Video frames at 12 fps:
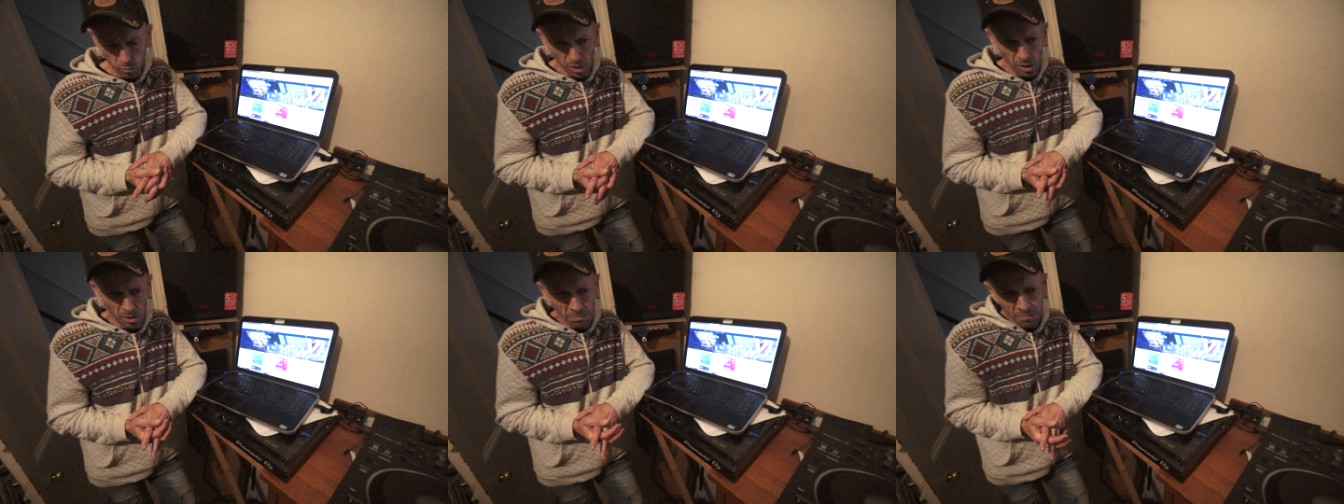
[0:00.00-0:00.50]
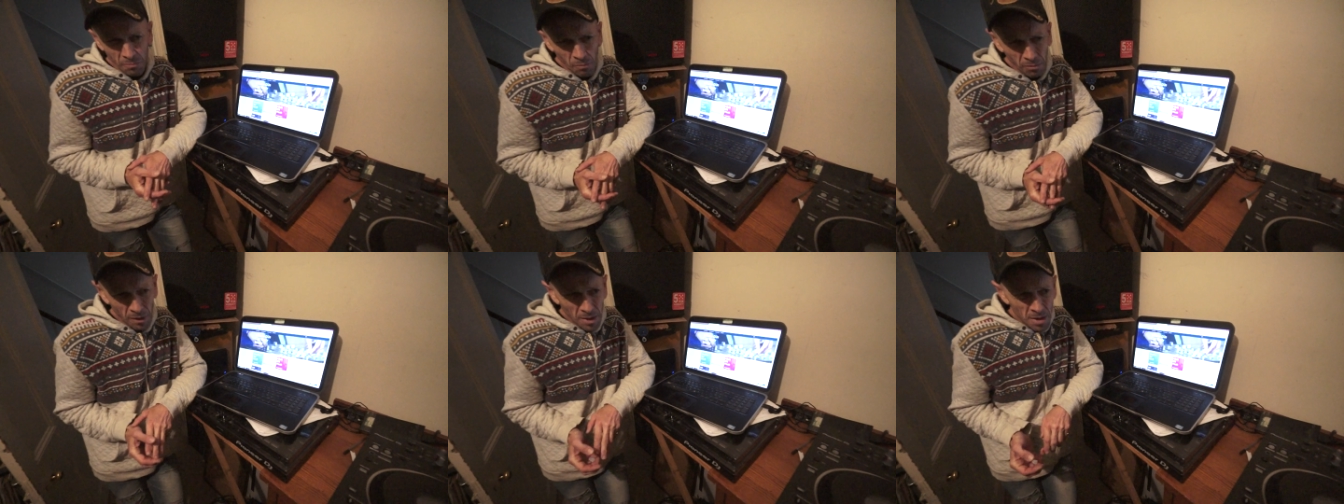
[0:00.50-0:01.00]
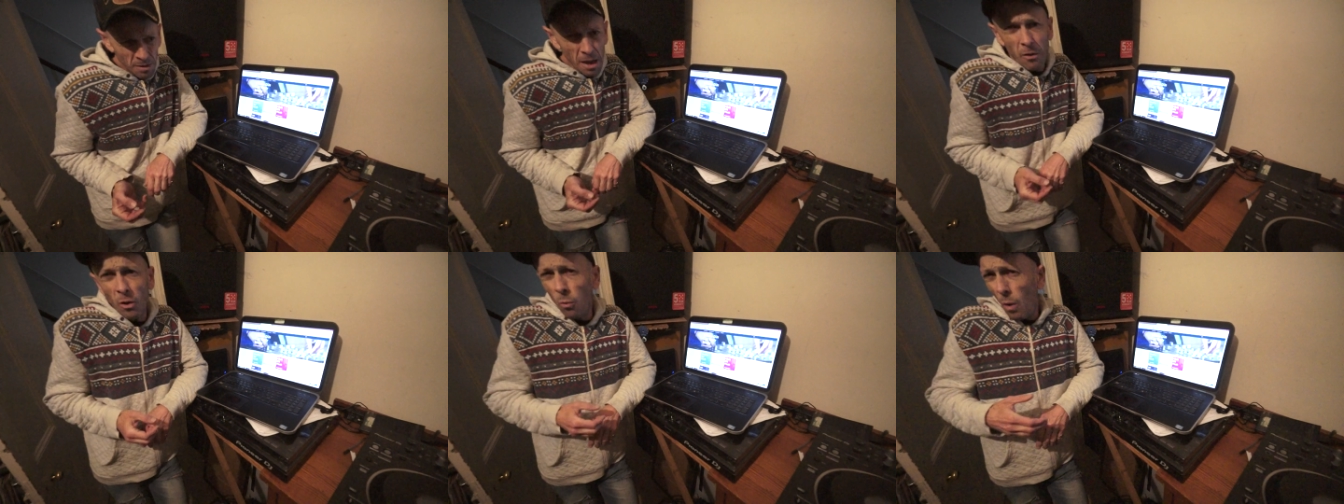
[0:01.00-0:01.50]
Well,
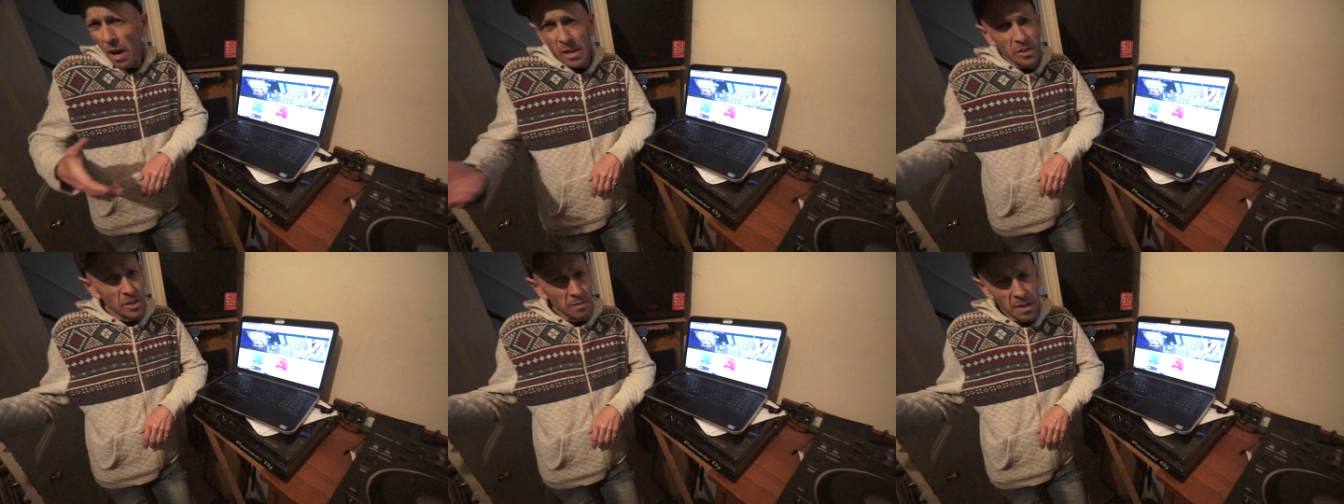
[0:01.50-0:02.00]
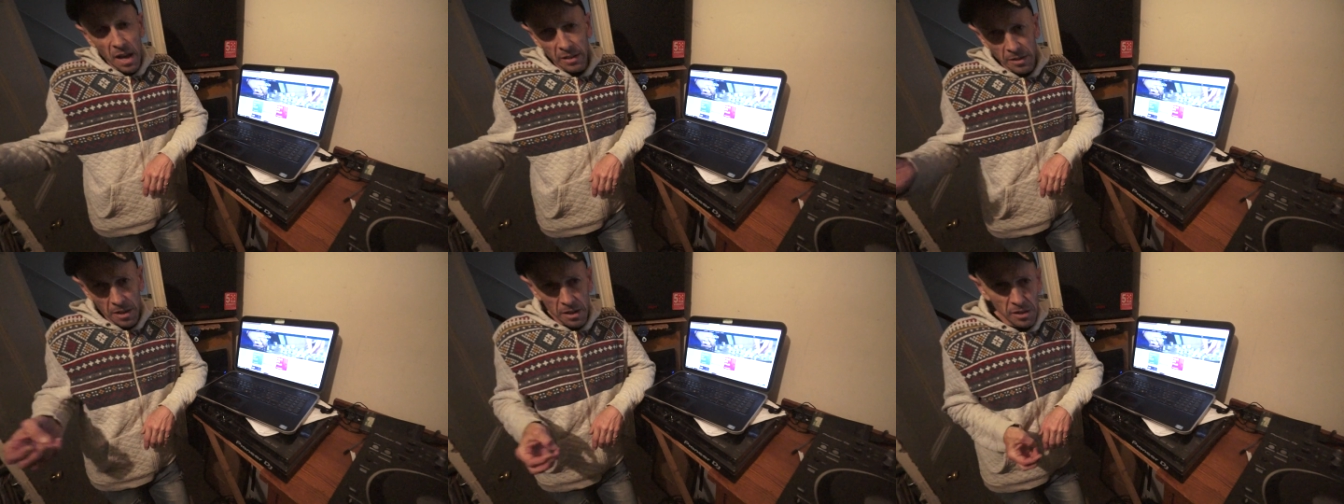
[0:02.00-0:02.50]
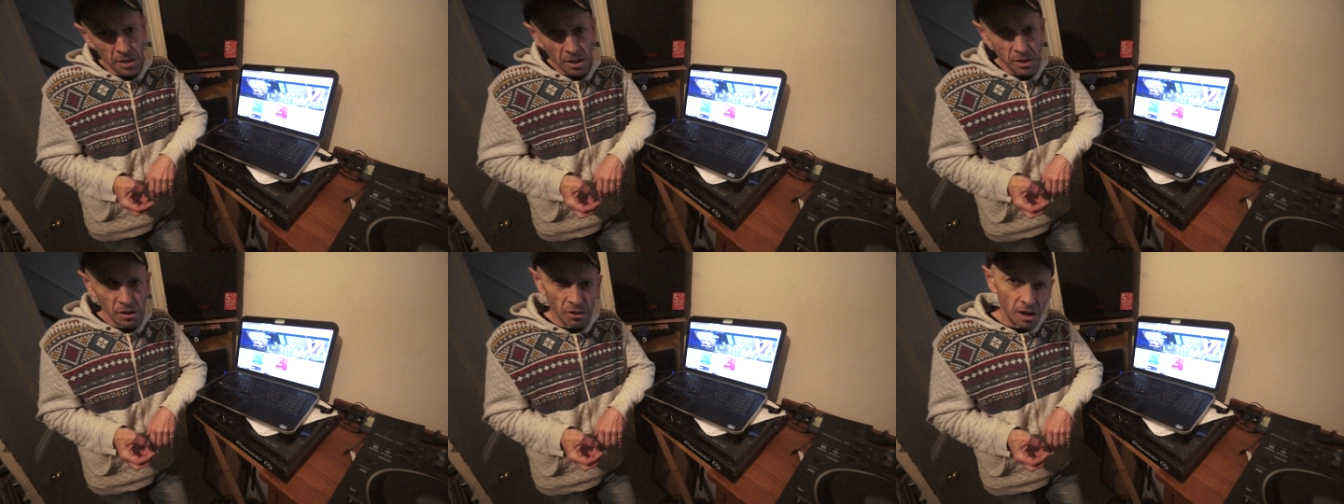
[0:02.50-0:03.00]
there are ways of getting it, you
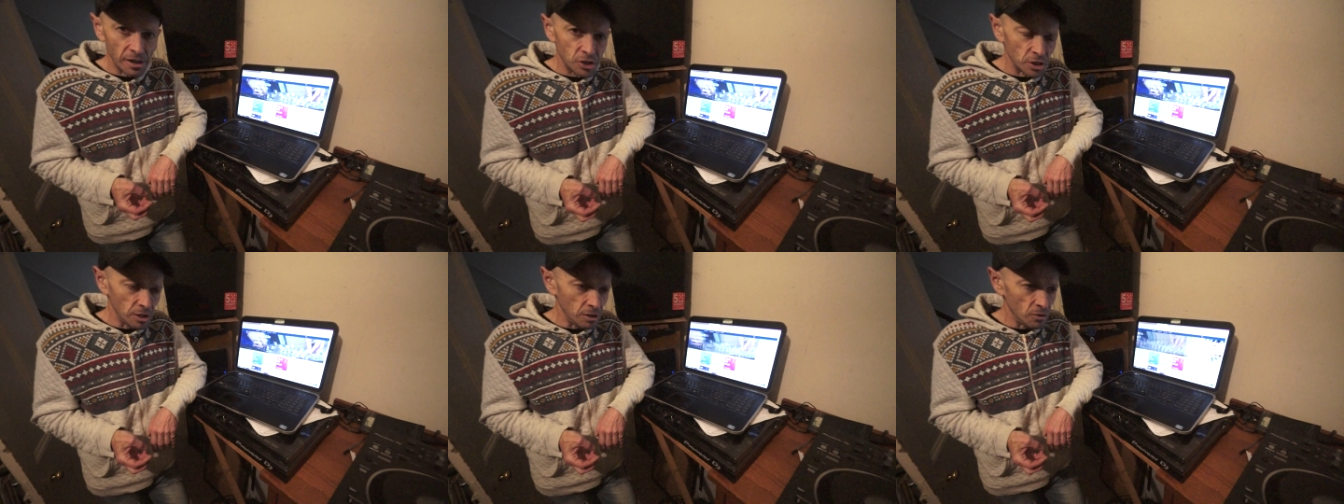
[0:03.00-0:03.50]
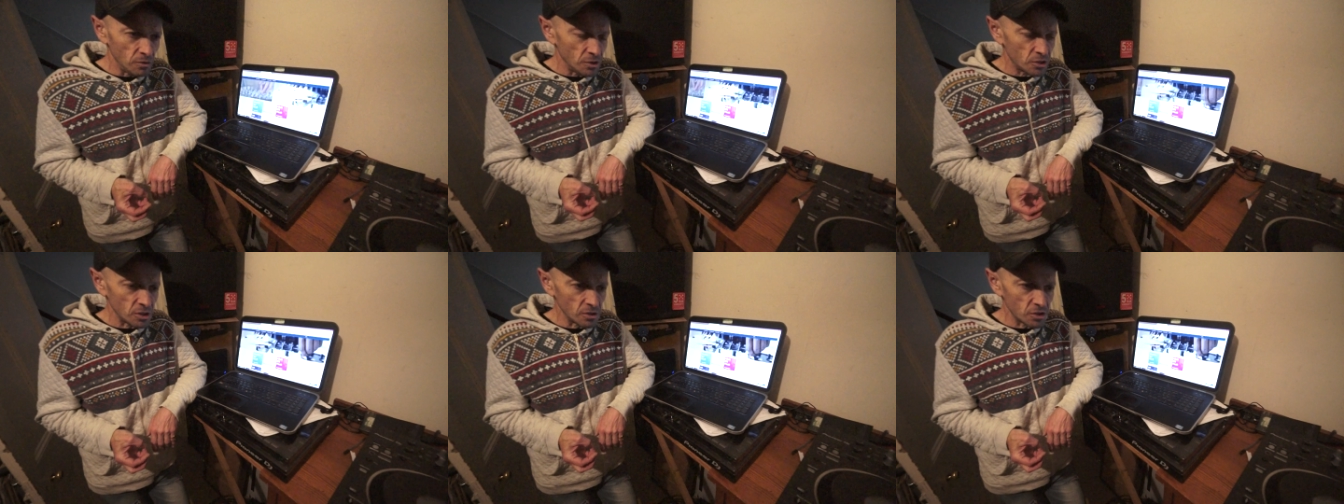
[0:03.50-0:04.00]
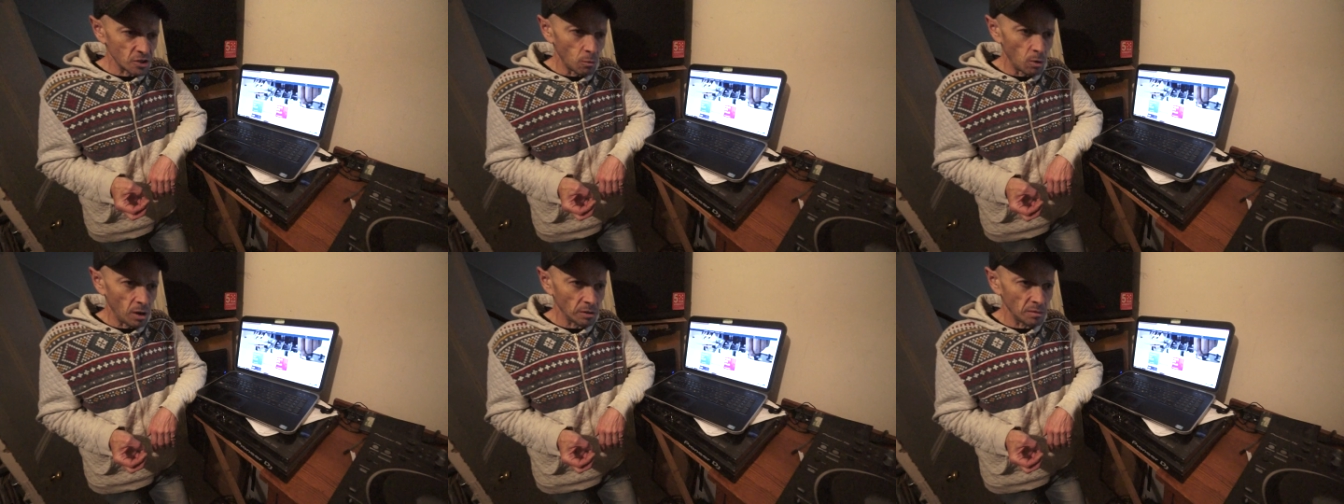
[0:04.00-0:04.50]
know, your iTunes and
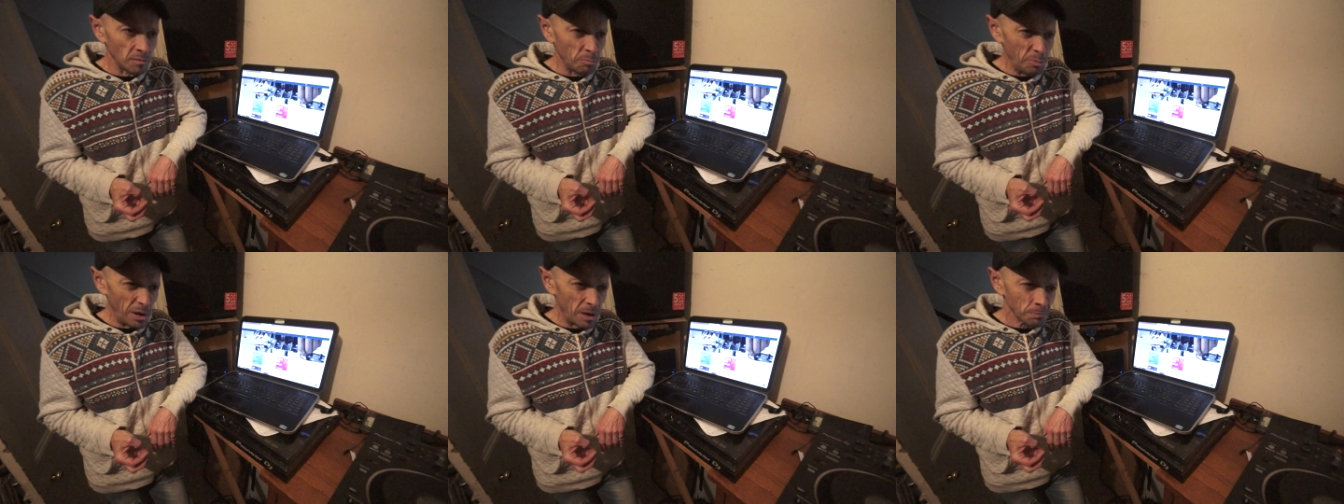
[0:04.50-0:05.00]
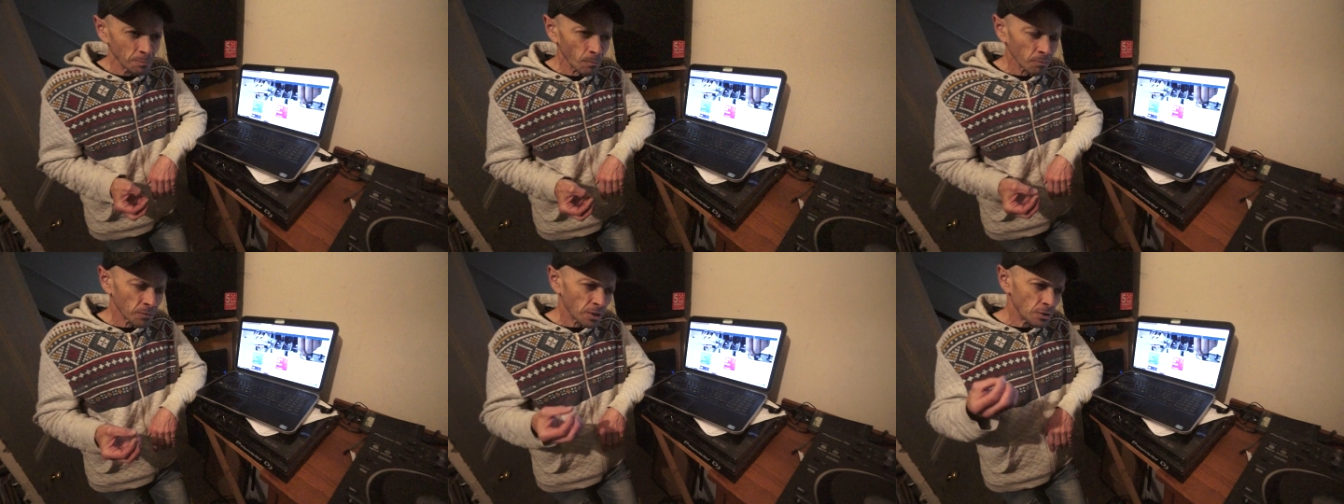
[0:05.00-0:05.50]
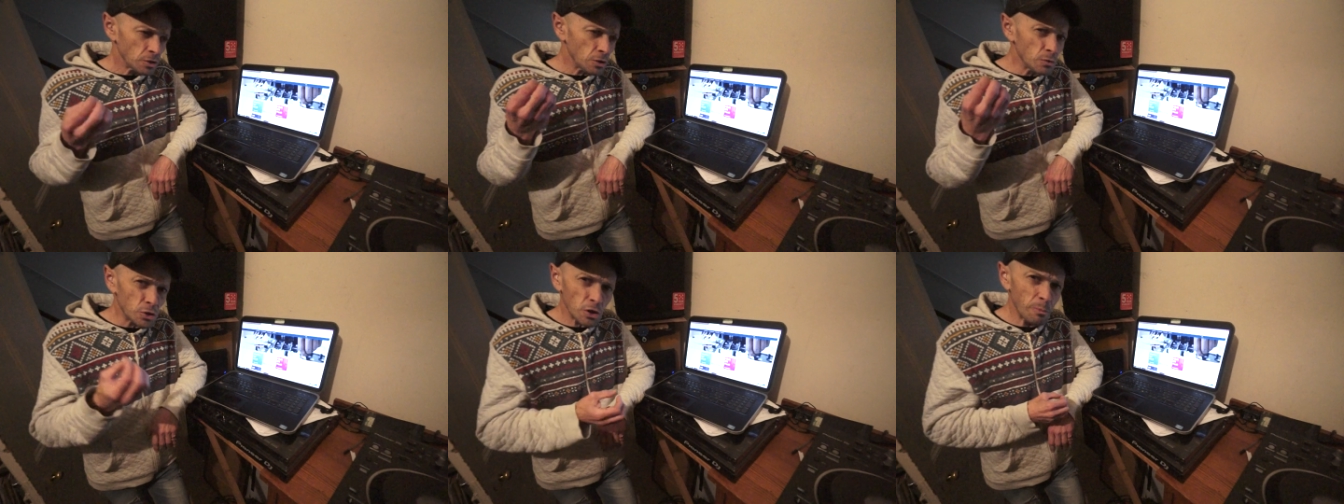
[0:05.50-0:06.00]
so on, but
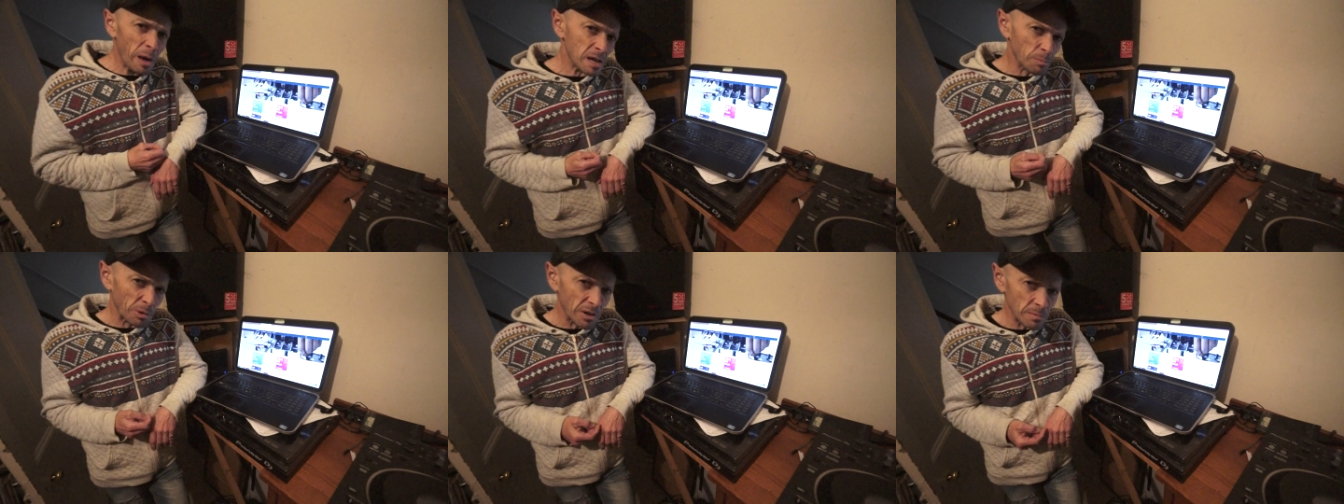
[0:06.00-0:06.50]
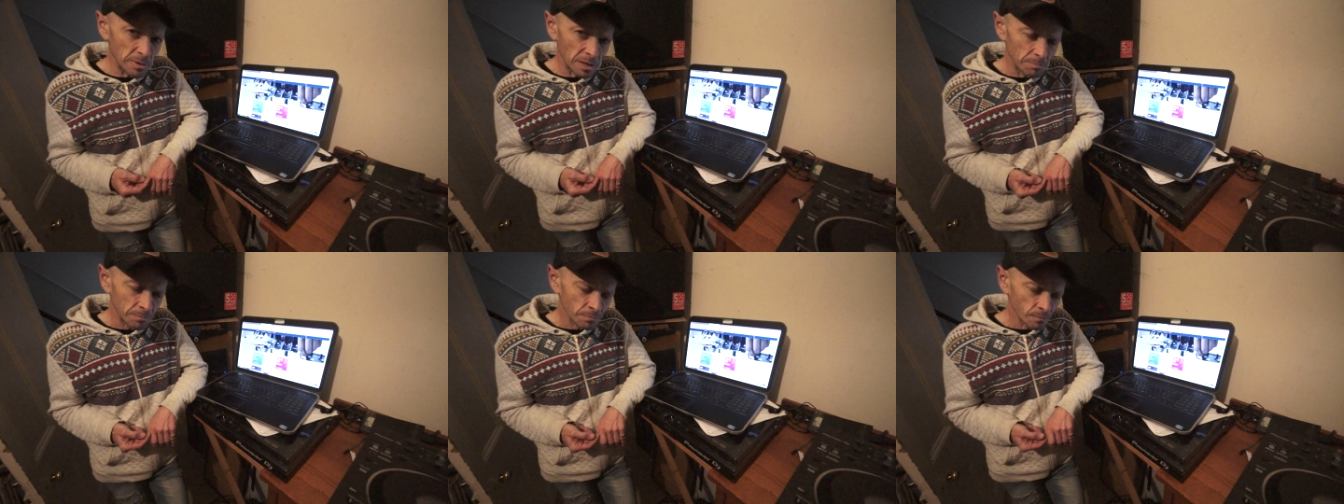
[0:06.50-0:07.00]
you do pay a premium